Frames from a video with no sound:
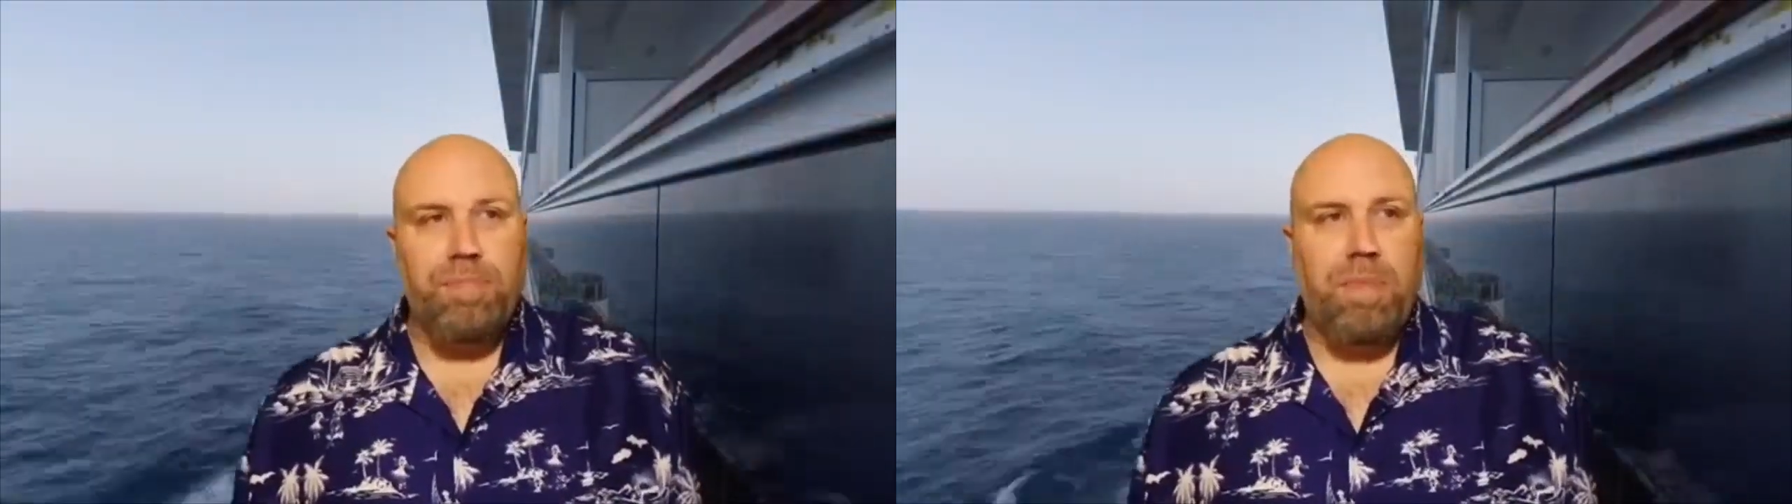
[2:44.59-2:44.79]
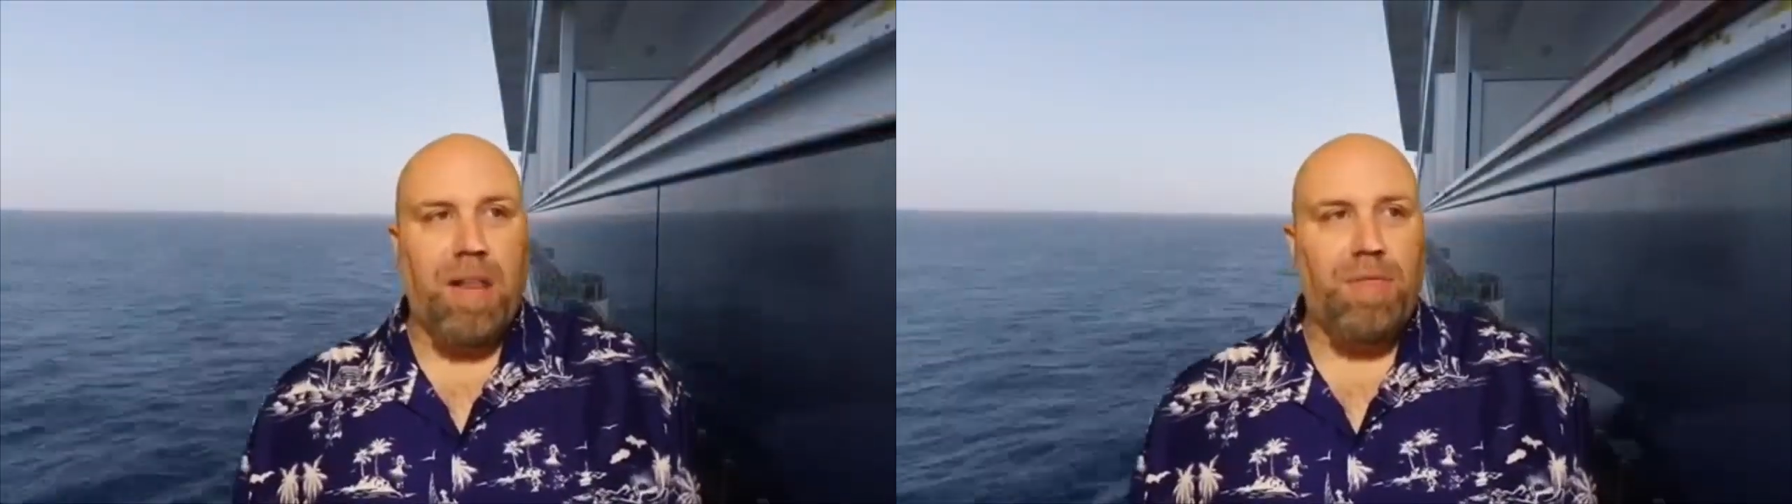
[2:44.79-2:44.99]

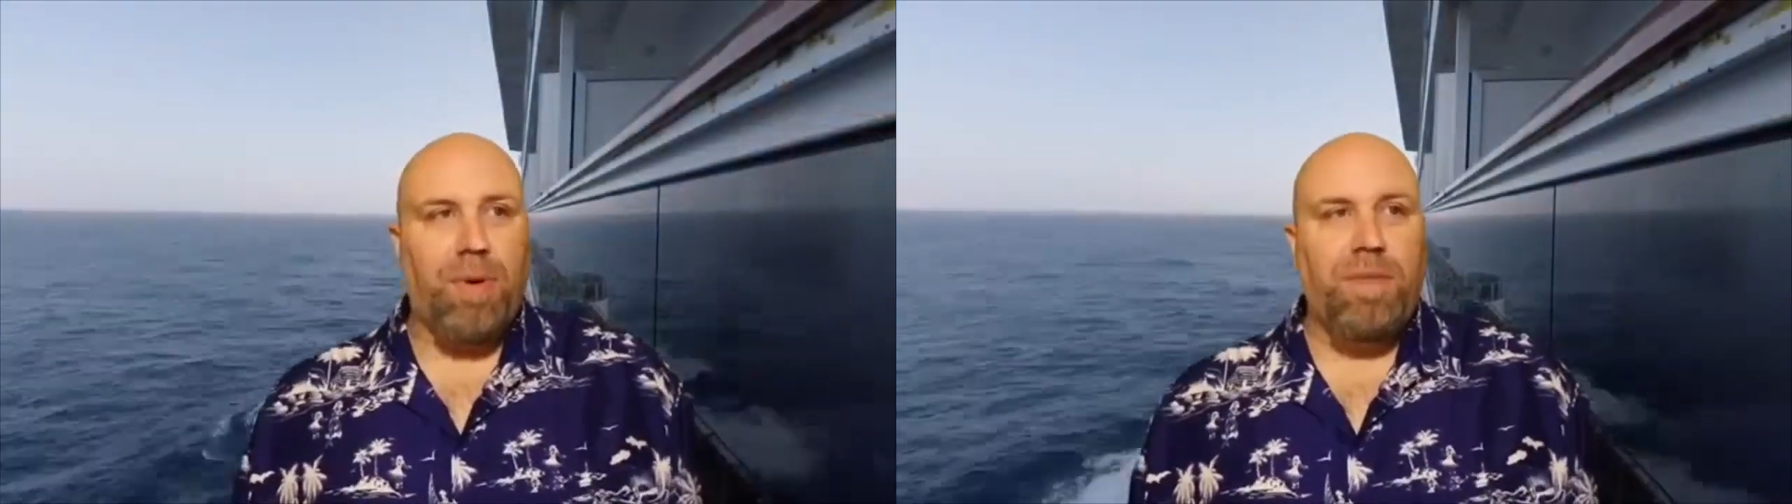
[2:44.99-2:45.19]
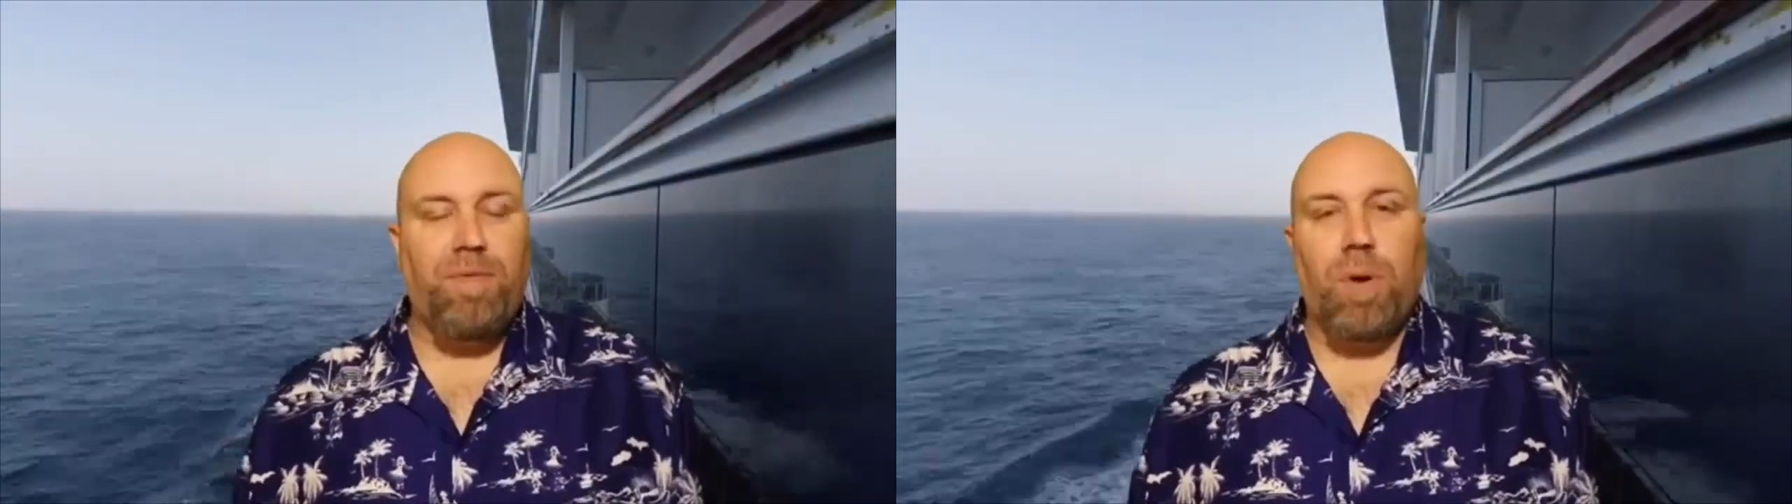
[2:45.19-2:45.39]
about
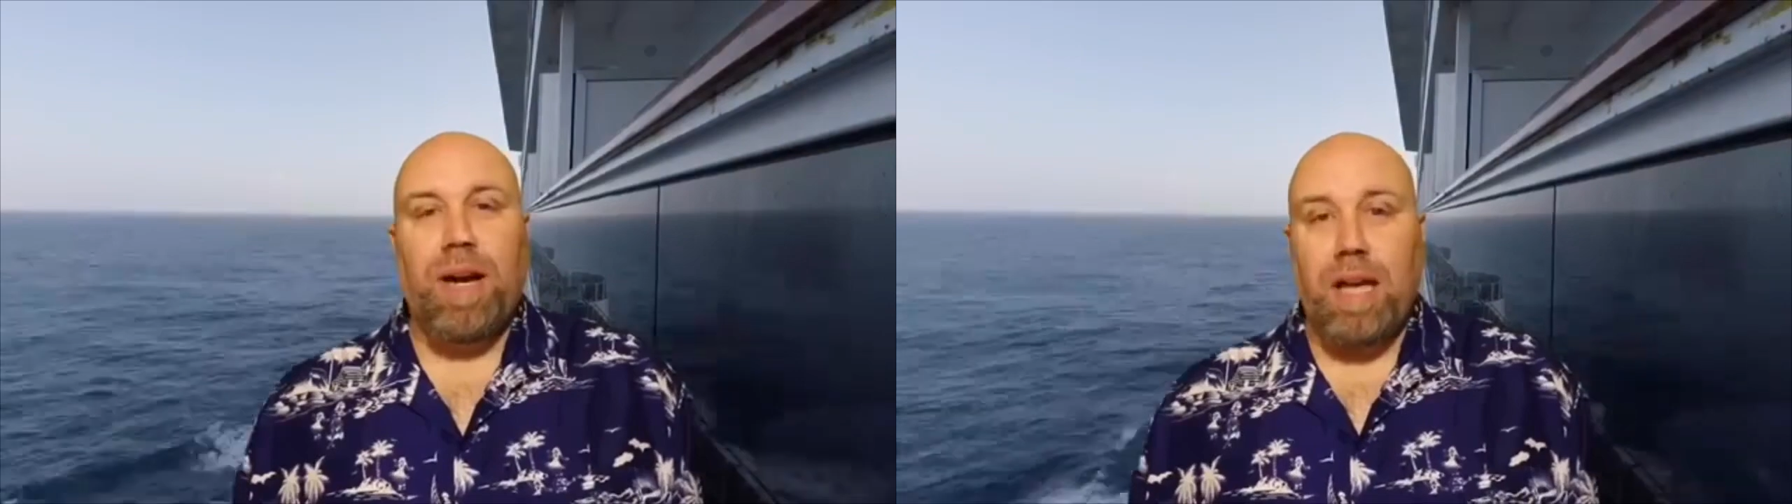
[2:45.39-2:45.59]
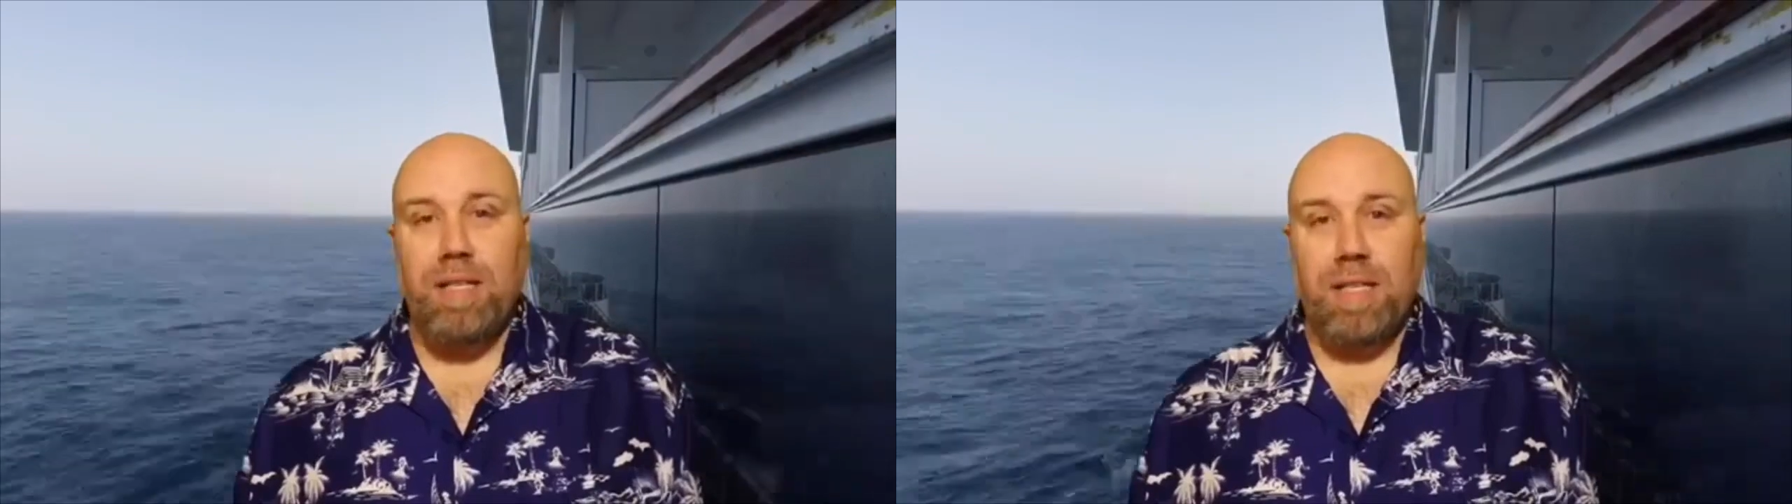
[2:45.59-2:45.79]
3-4
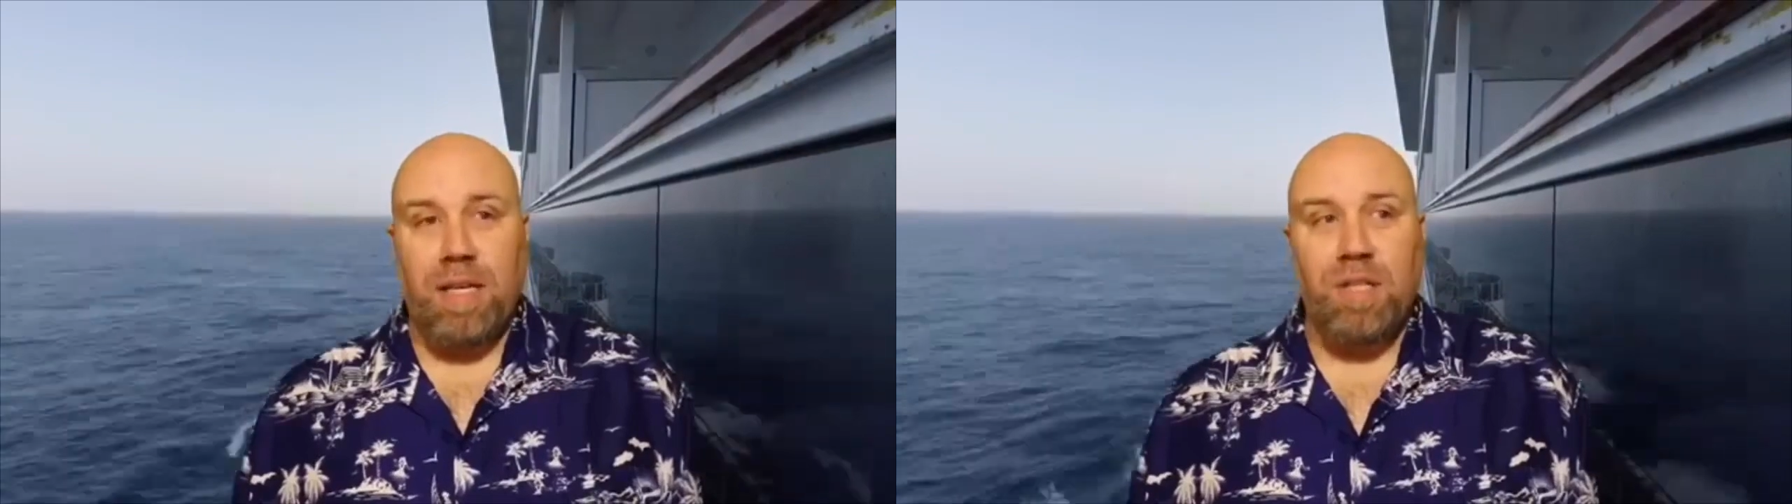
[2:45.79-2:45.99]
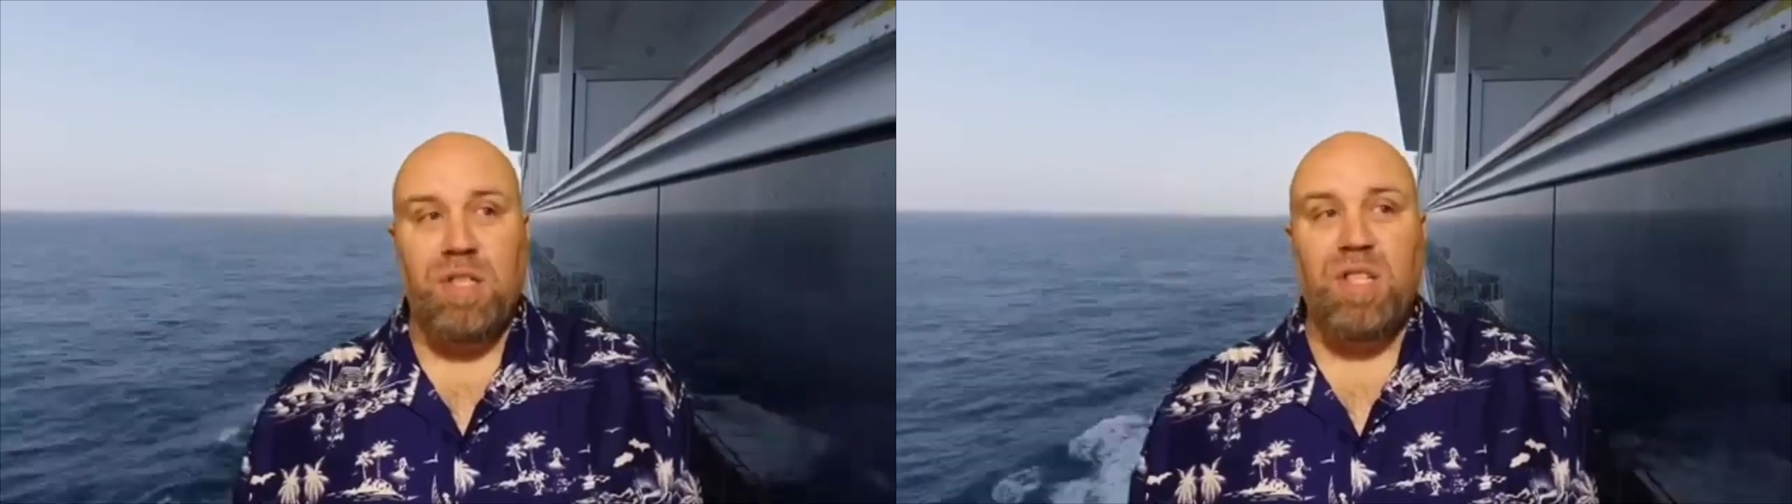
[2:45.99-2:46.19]
days
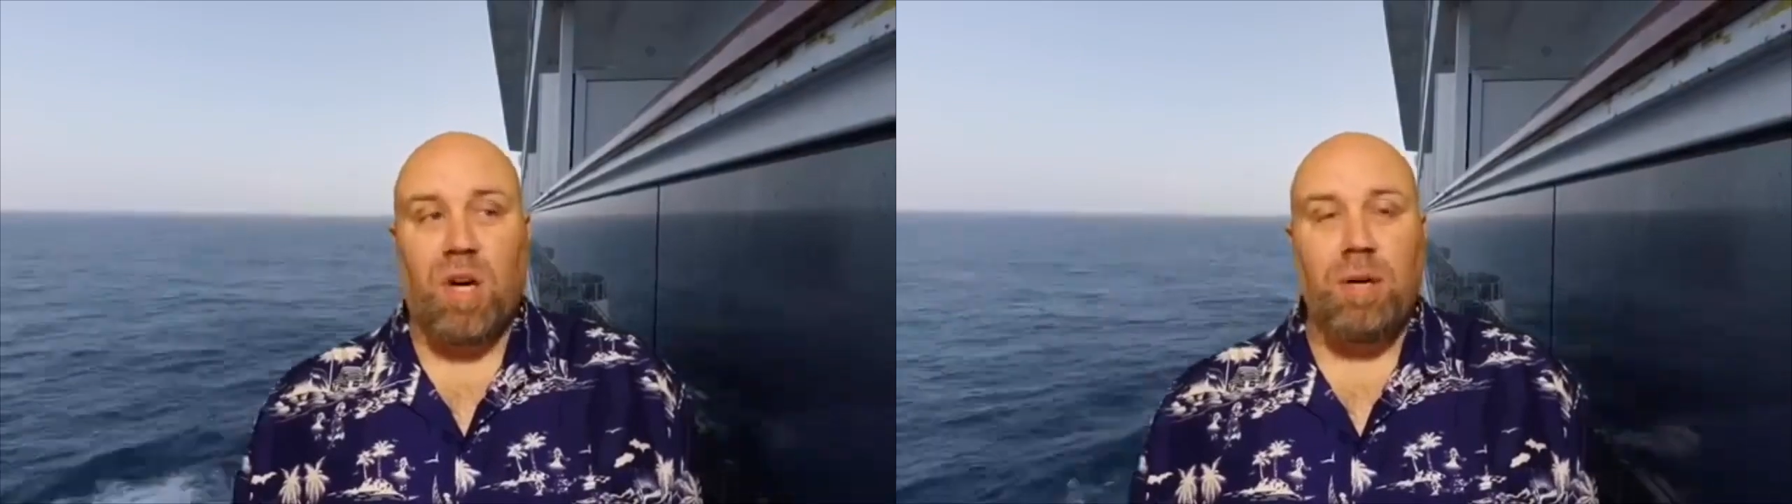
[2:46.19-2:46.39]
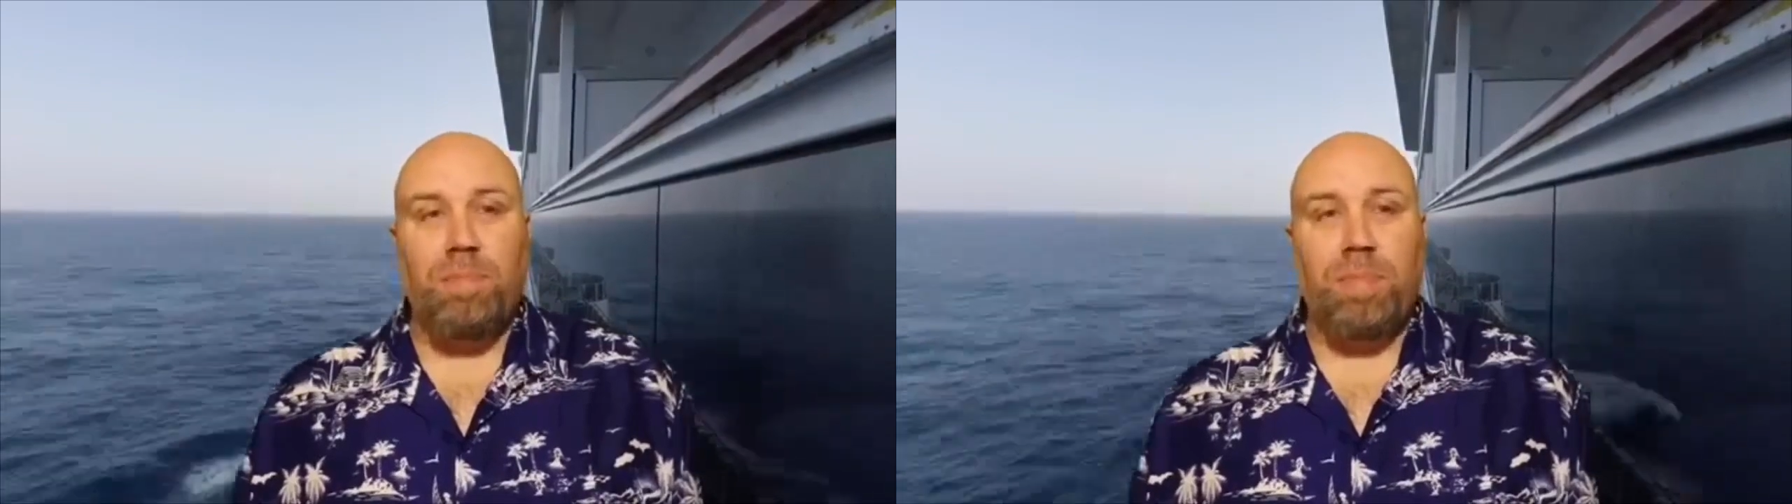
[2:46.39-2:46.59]
in,
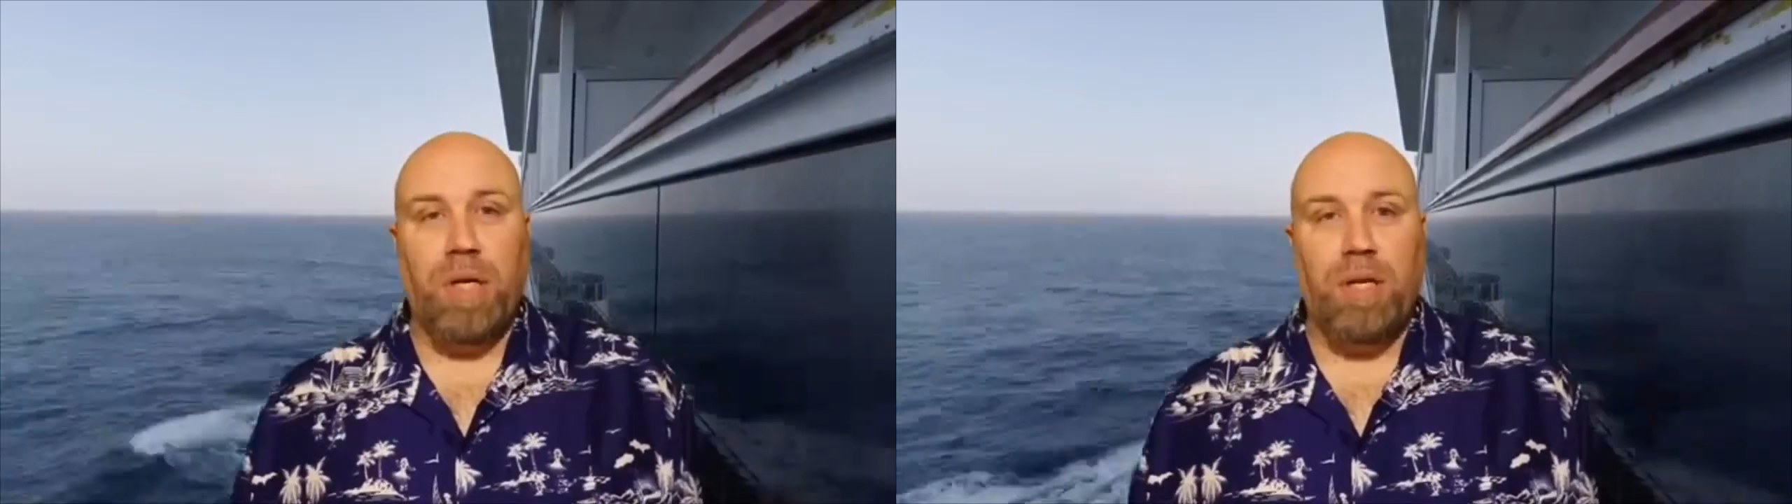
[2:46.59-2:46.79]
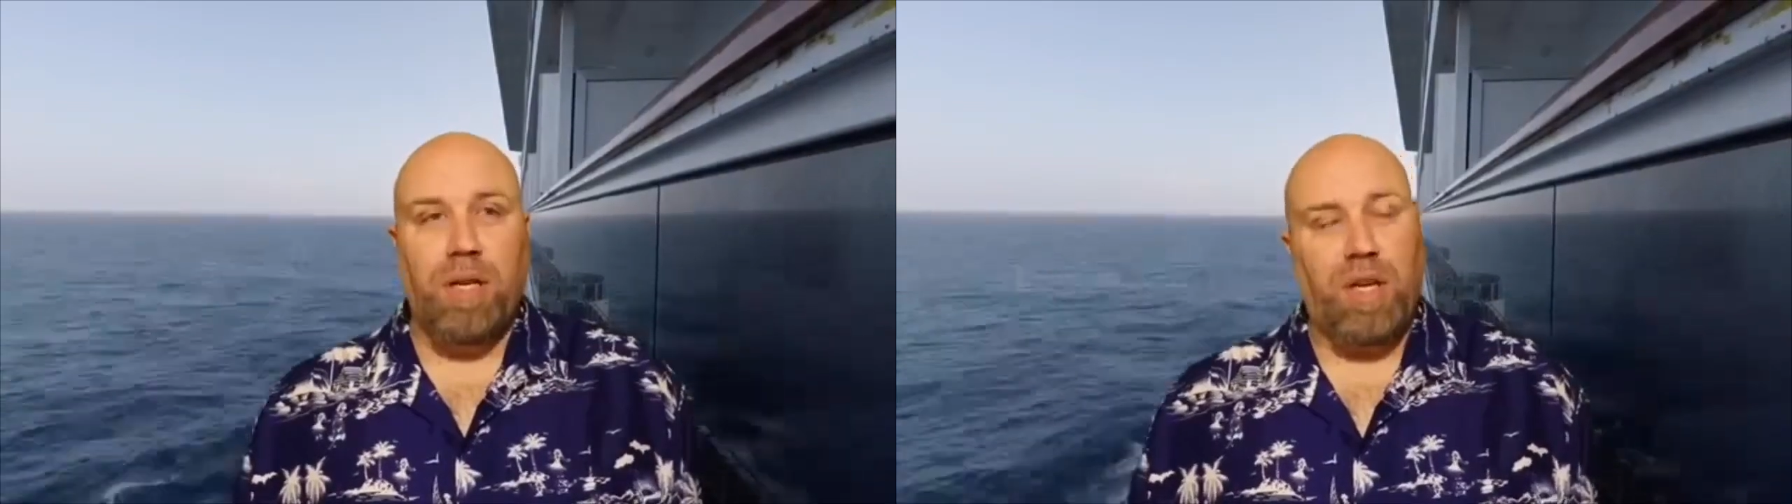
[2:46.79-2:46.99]
start putting,